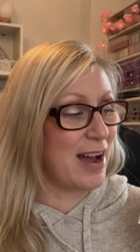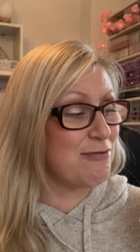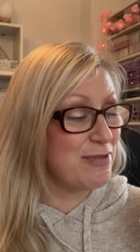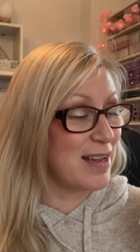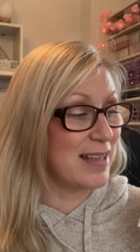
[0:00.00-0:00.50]
I
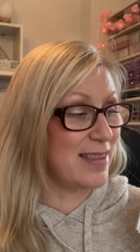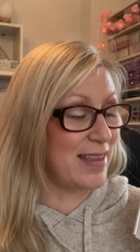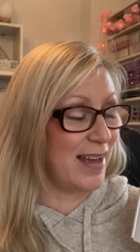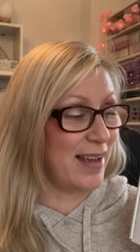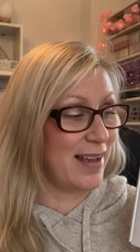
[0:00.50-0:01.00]
really
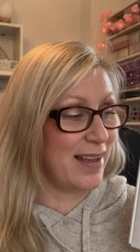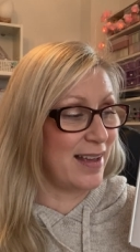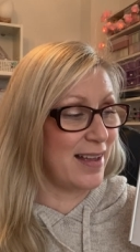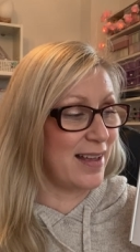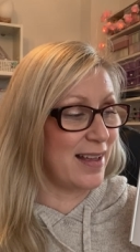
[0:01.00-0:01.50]
think
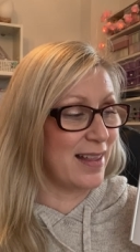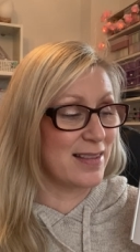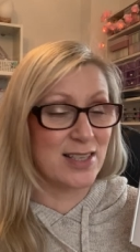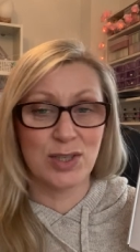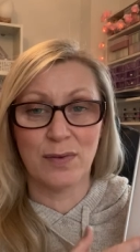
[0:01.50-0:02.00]

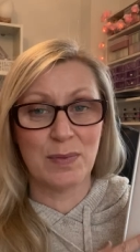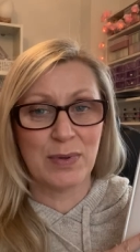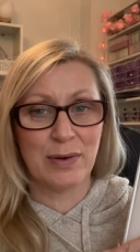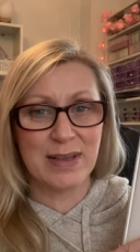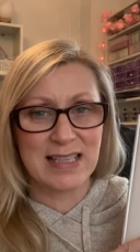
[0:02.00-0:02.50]
Discovered
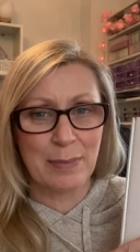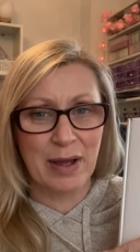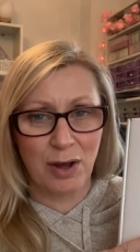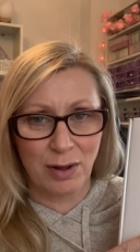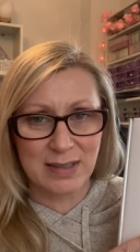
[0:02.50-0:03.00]
Beauty is like
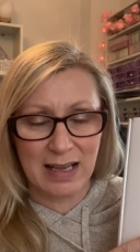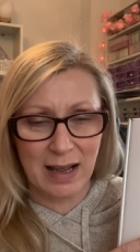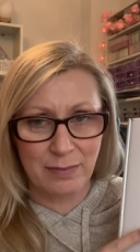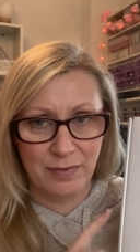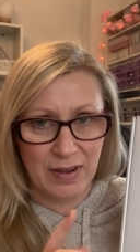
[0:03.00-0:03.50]
my
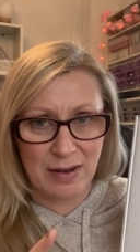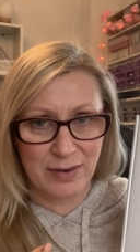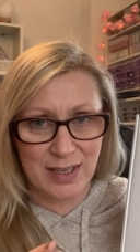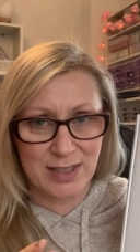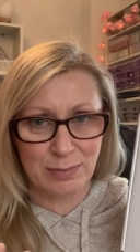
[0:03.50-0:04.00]
all-time
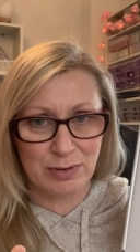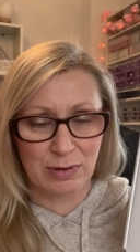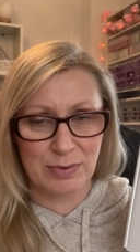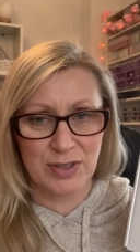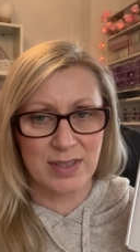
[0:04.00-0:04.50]
favourite
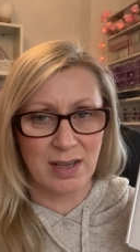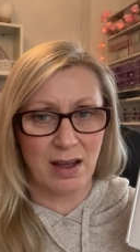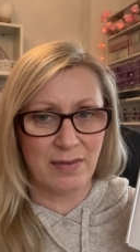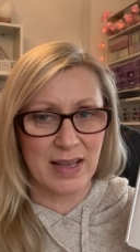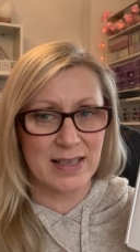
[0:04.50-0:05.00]
subscription
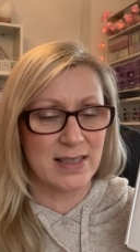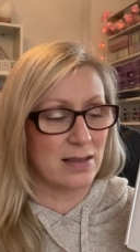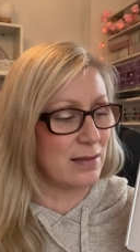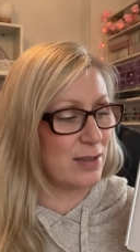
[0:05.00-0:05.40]
service.